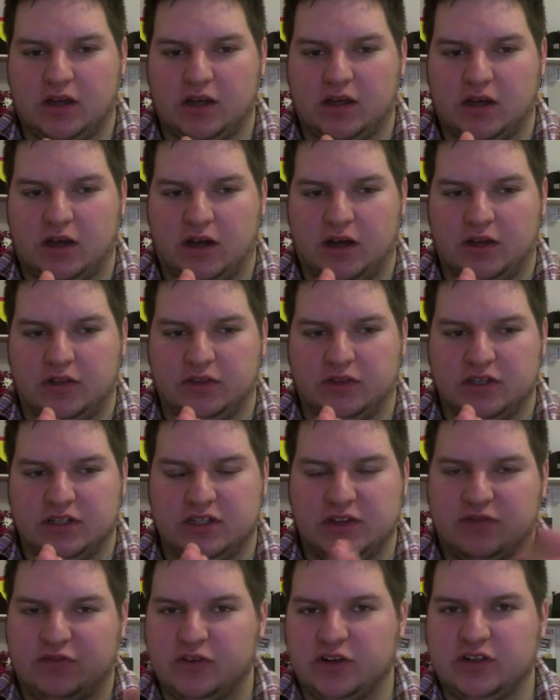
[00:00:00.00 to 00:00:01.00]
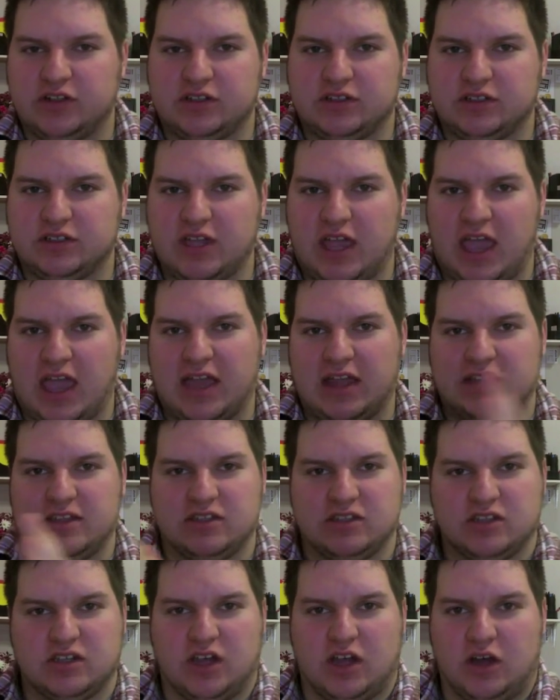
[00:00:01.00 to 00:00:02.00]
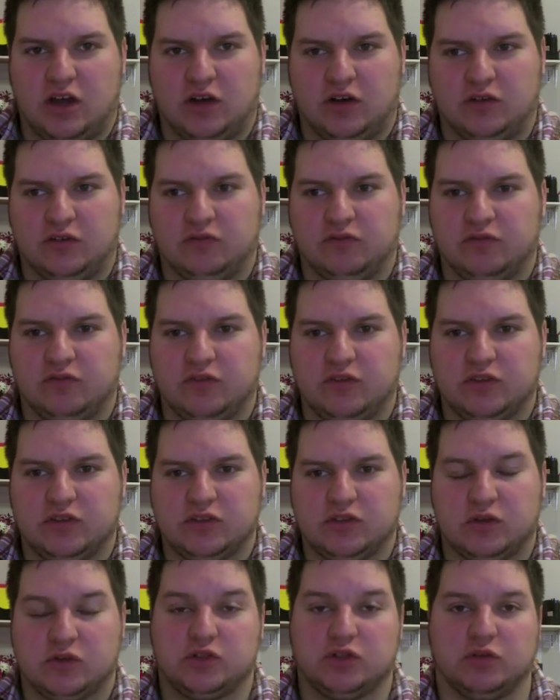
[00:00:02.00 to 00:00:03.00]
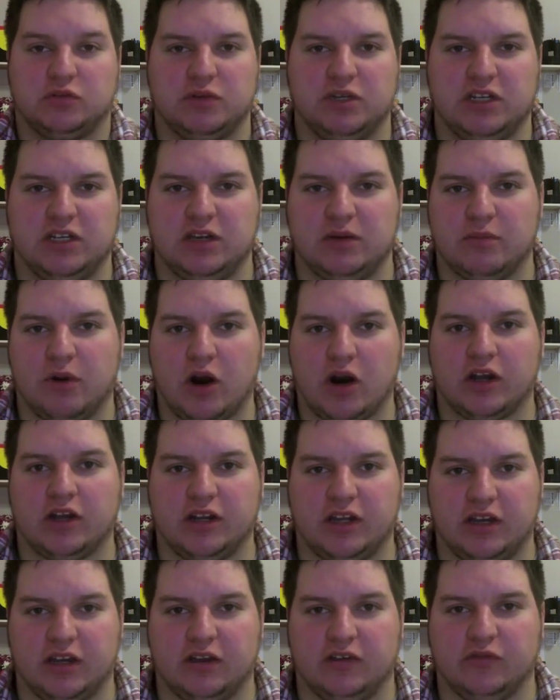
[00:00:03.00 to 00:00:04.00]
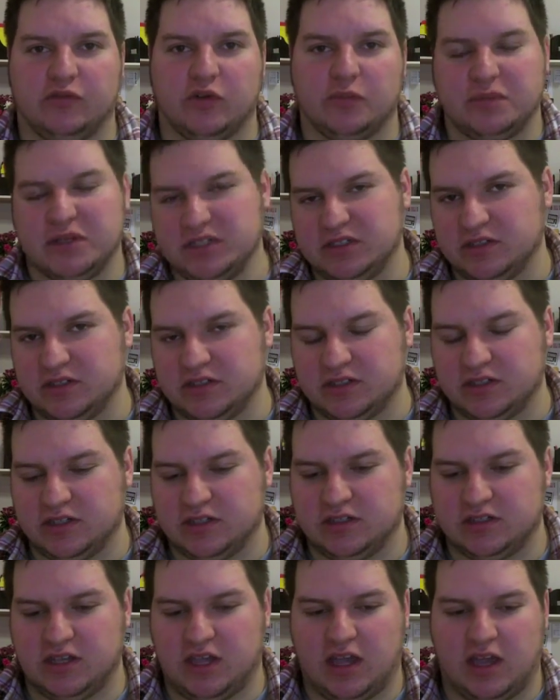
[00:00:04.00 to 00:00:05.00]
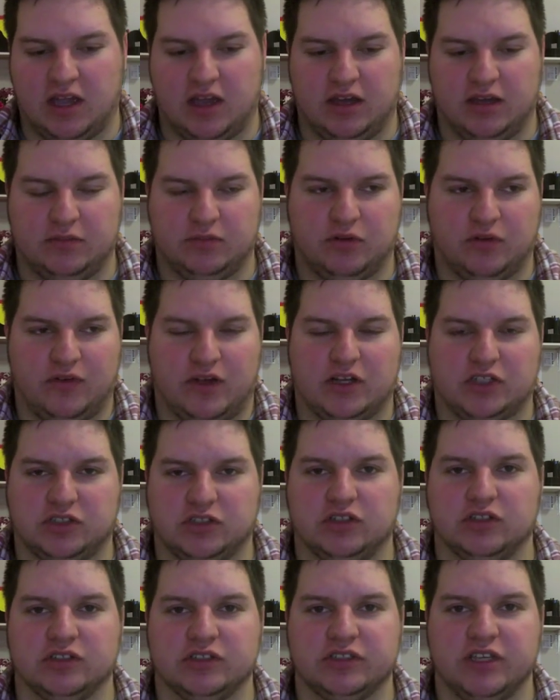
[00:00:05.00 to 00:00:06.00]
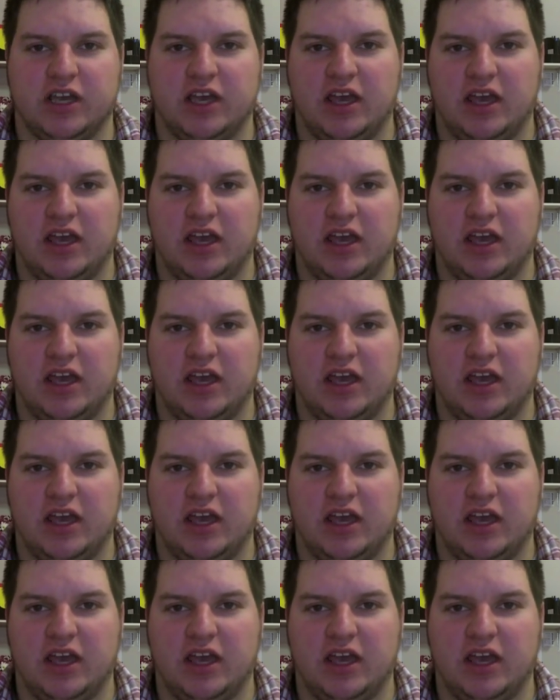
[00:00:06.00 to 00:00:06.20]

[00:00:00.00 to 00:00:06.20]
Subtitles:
the different ends of social media marketing for businesses and professionals.